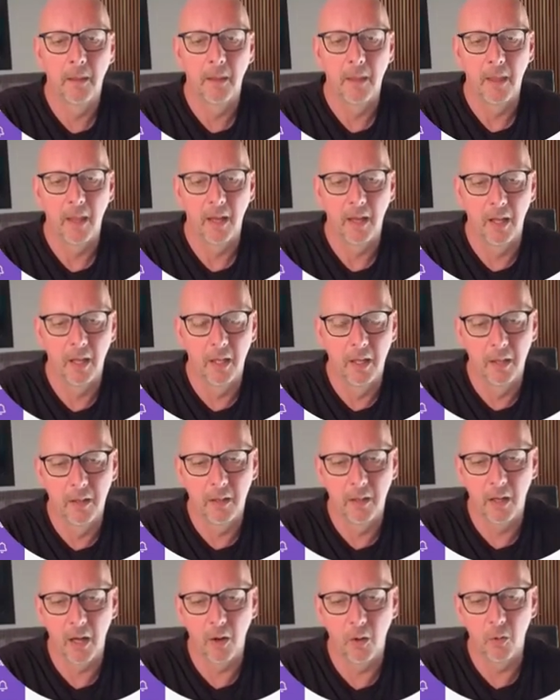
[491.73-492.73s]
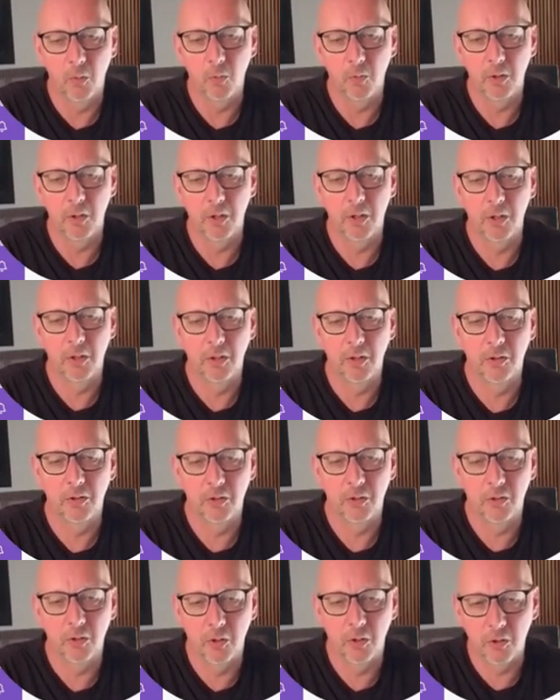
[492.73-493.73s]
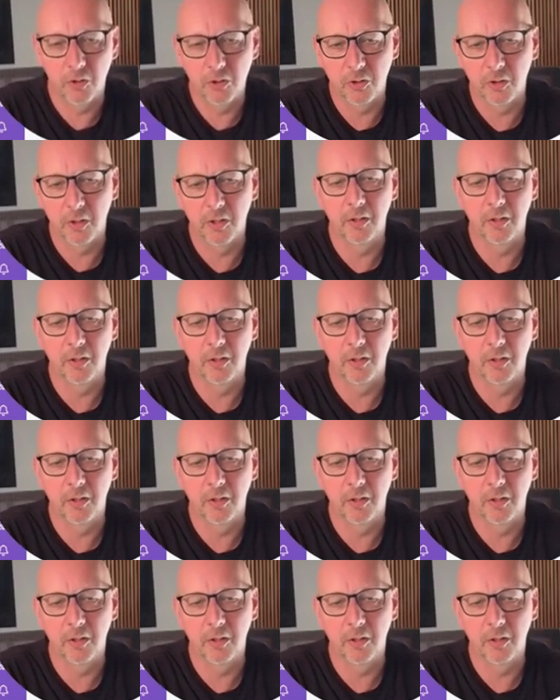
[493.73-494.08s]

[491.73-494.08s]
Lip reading: And now we search